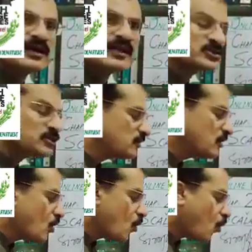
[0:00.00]
direction.
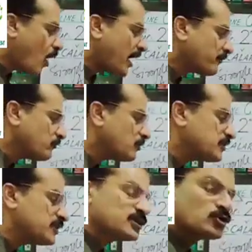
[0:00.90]
What will
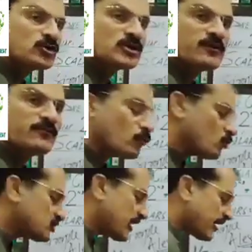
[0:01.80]
be the total
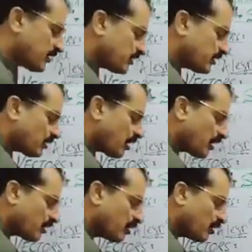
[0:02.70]
force acting
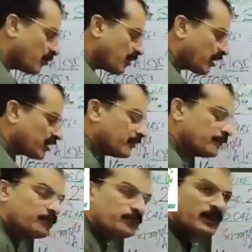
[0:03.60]
on a body?
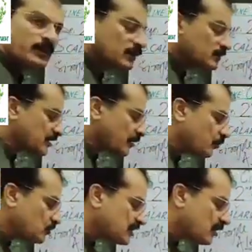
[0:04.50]

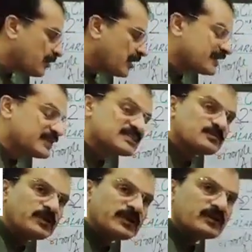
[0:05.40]
Suppose a body
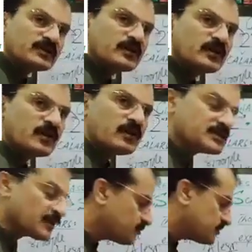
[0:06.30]
is being
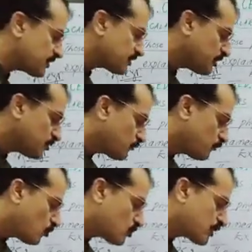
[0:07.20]
subjected to
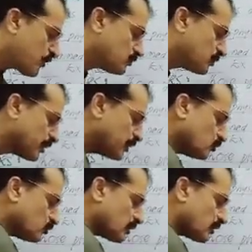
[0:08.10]
force of
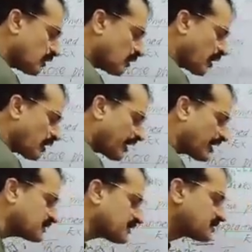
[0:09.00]
3 Newton along
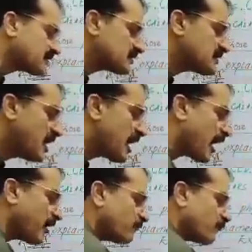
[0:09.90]
x-axis
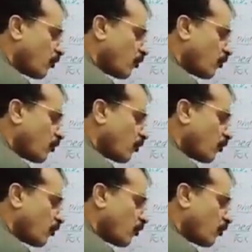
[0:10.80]
and